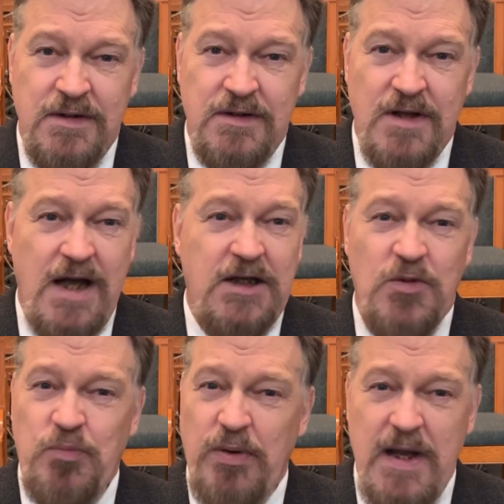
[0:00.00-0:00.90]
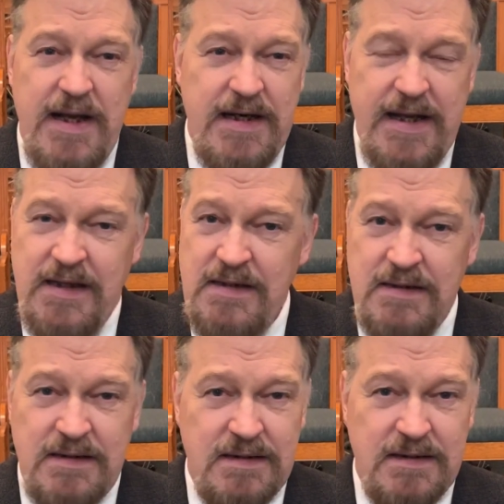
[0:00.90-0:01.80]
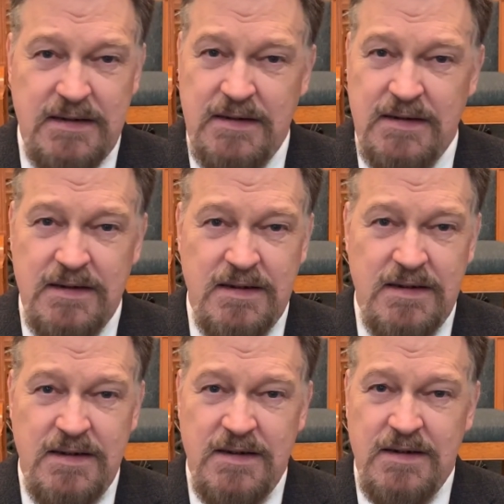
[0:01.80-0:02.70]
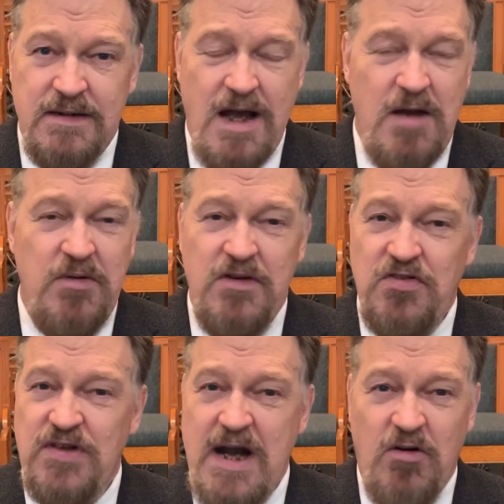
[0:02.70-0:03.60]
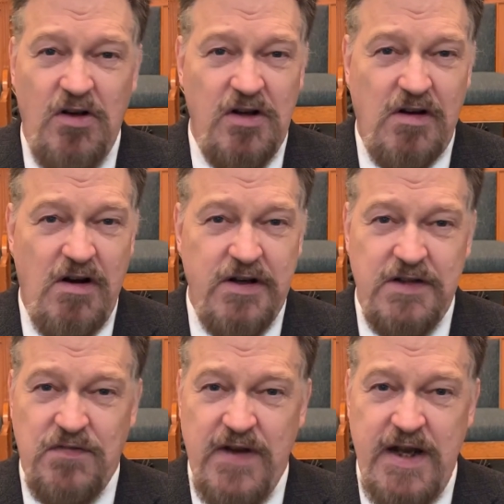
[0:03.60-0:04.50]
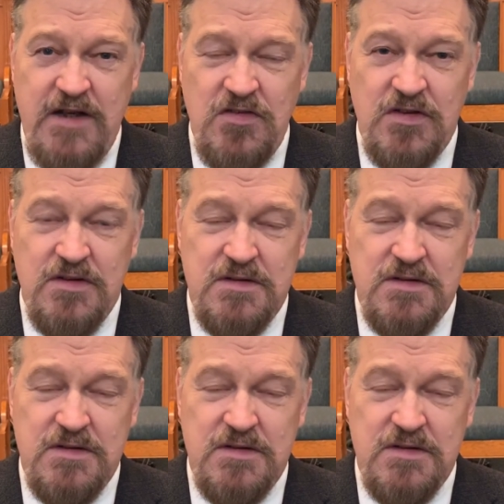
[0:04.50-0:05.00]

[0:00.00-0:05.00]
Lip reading: Not complaining. Not with a sour look on your face.